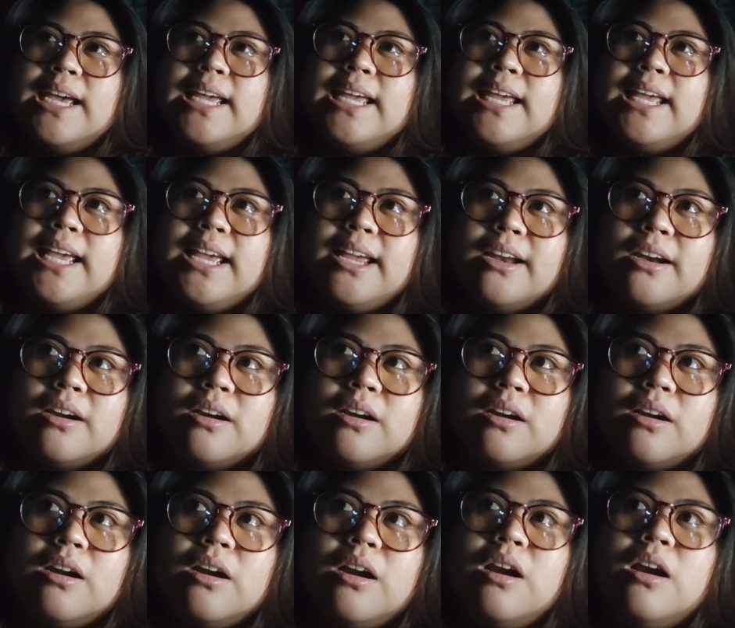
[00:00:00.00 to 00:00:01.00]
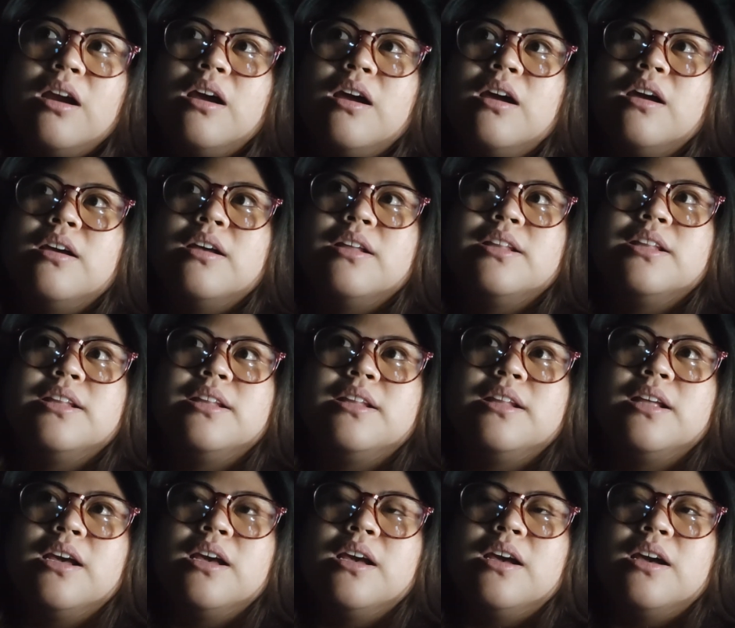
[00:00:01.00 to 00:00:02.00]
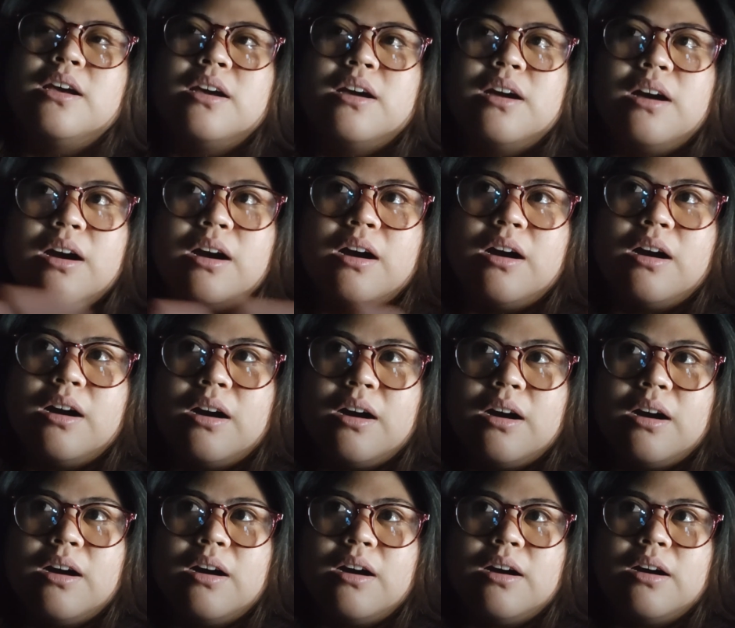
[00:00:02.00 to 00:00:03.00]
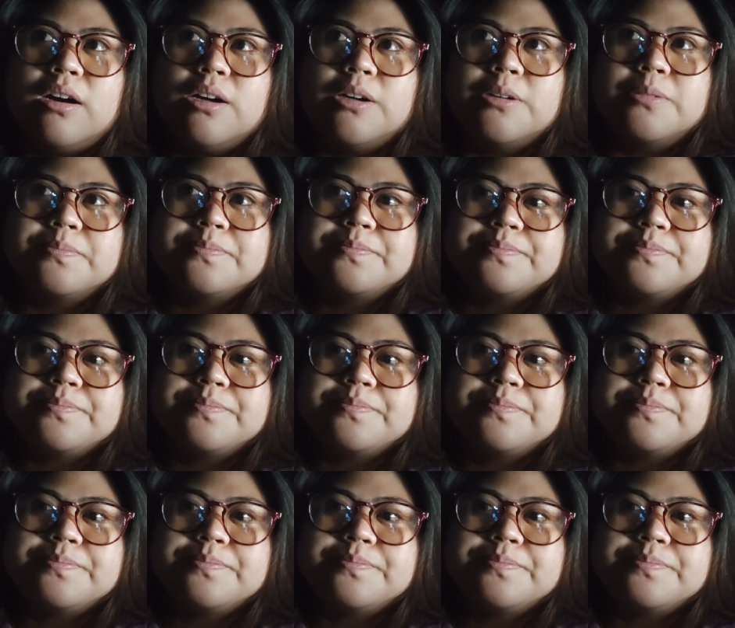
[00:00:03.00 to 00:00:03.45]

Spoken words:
hear the